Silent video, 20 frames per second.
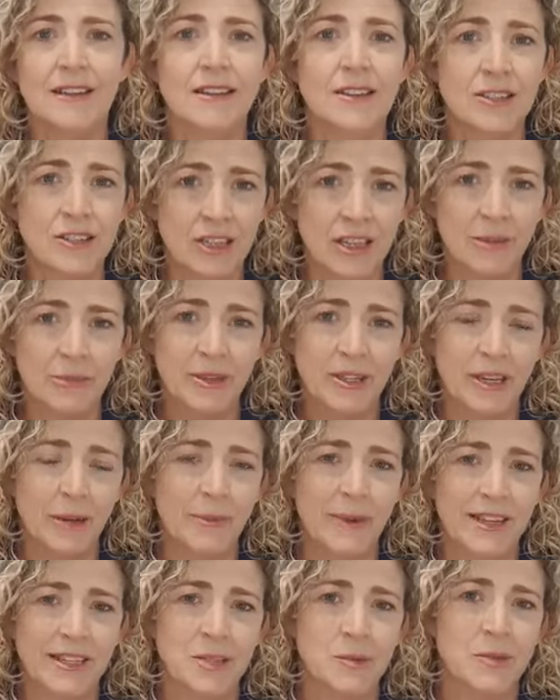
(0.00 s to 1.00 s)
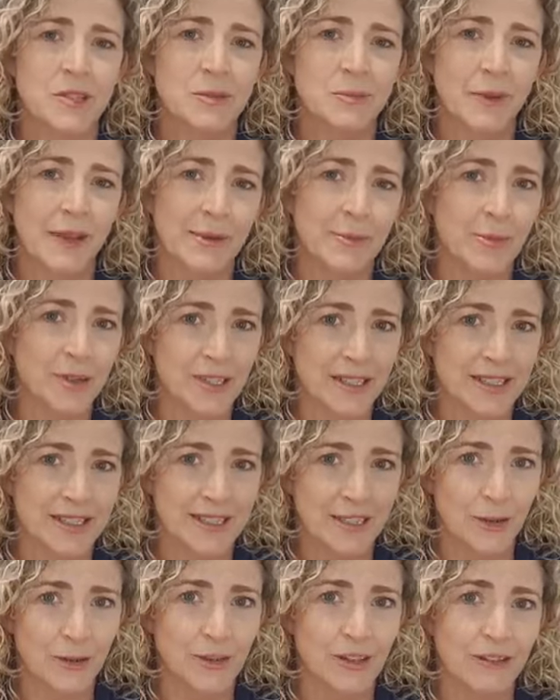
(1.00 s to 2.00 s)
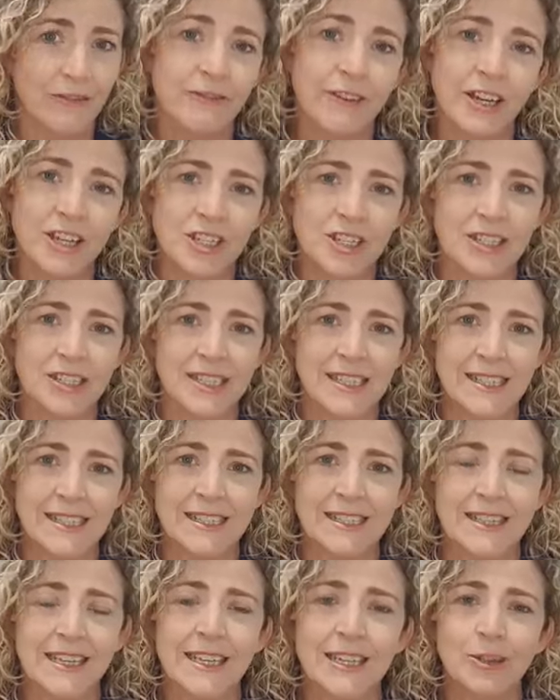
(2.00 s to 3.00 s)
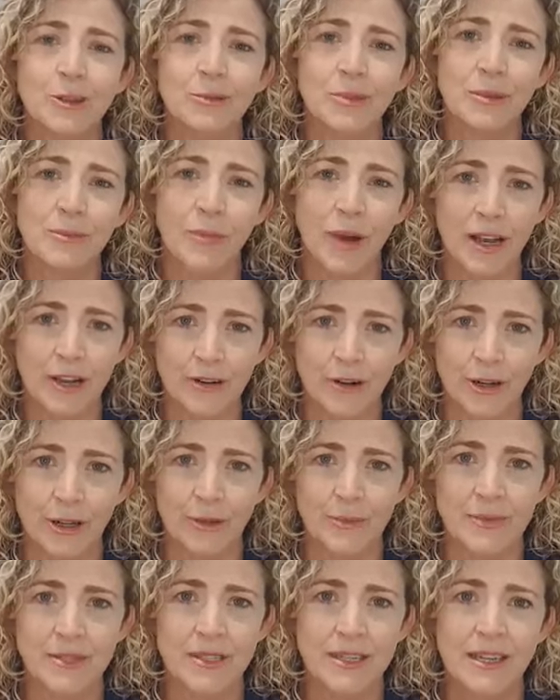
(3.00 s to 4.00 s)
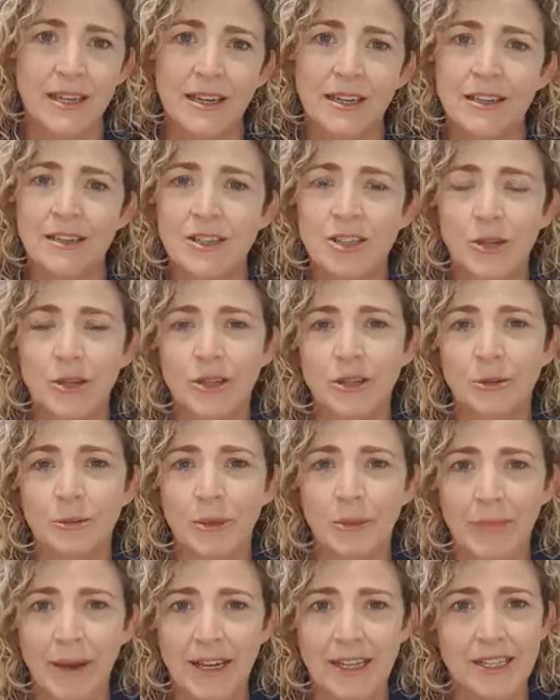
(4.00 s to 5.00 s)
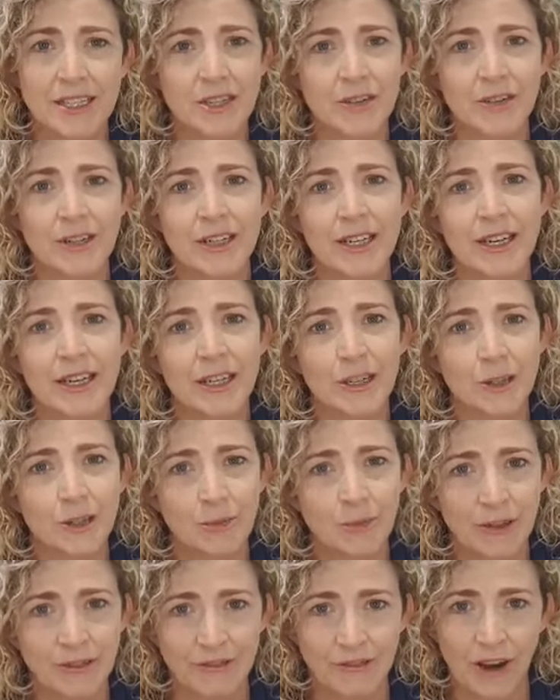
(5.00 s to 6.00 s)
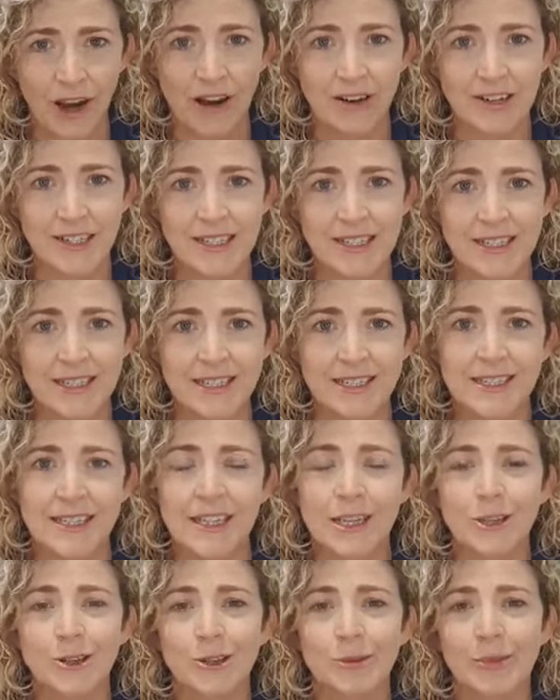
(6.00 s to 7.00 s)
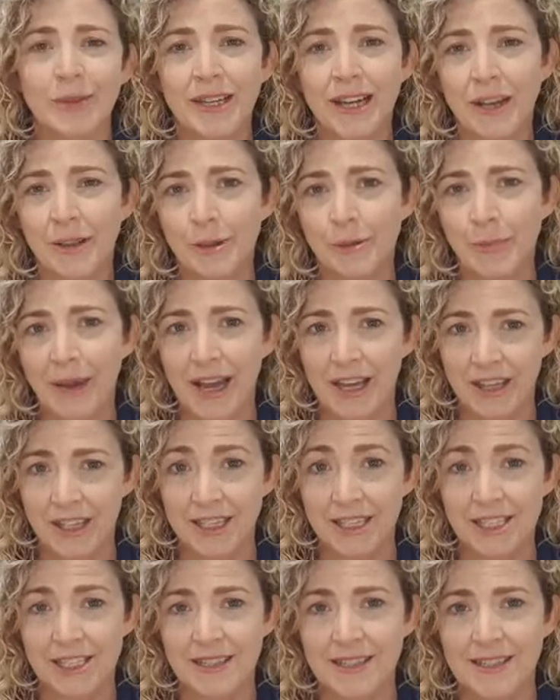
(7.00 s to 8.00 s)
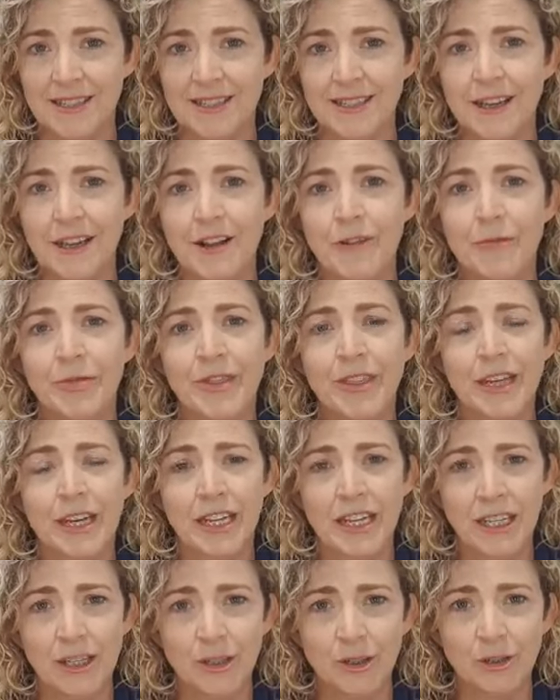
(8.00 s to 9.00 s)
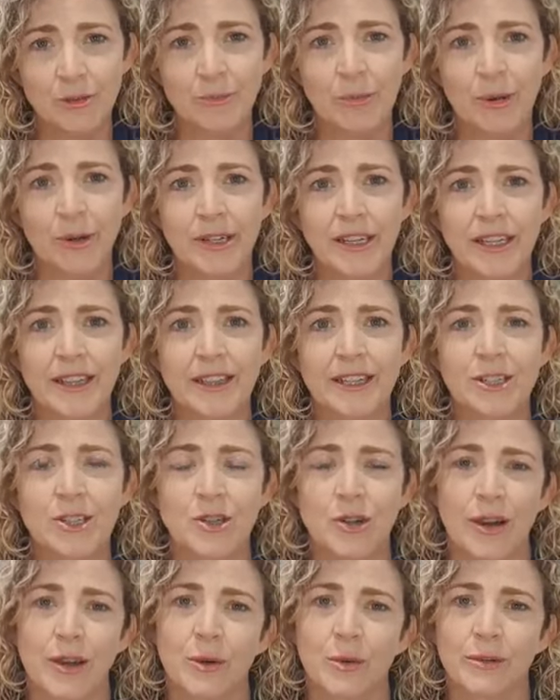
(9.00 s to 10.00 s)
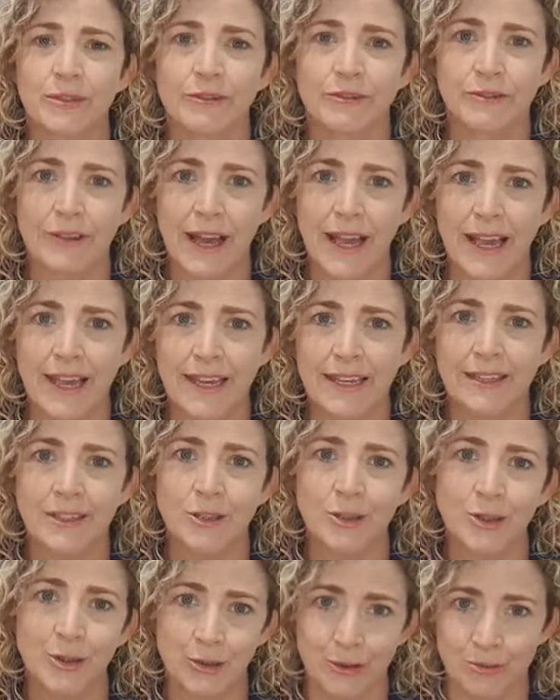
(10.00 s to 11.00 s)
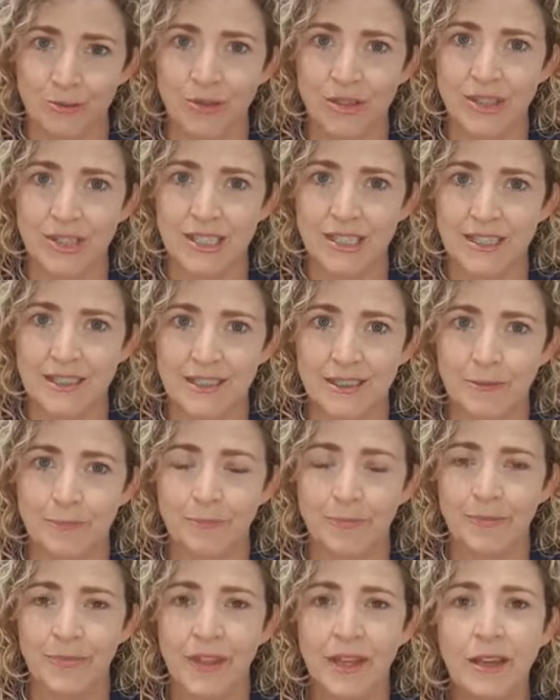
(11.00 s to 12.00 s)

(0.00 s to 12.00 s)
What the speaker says: So let me go back to explain what a stealth infection is. It could be microbes, so it could be bacteria, it could be viruses, it could be other pathogens that are in your body that try to evade your immune system.